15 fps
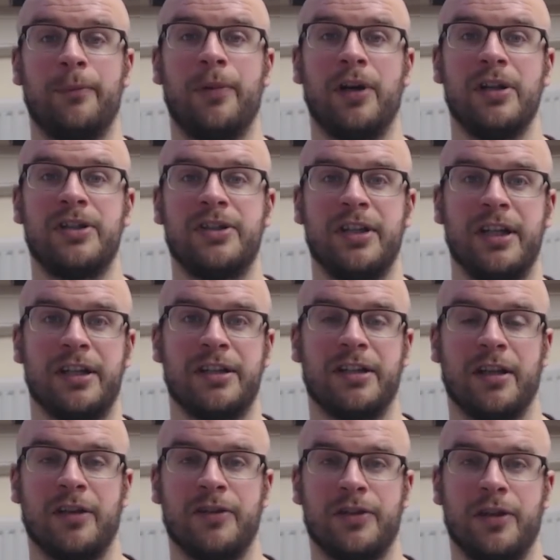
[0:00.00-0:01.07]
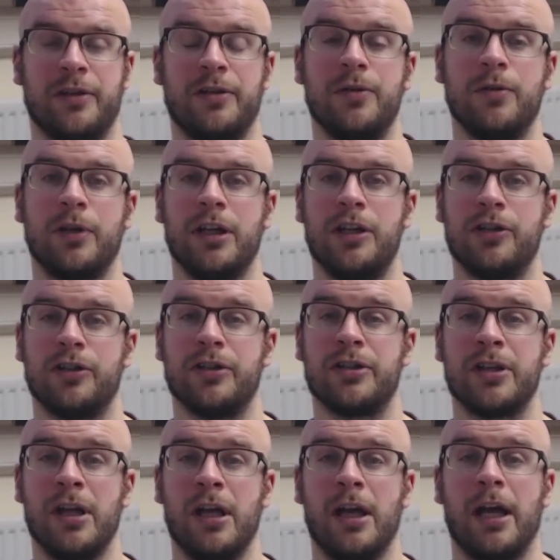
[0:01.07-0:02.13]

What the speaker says: by states on certain occasions,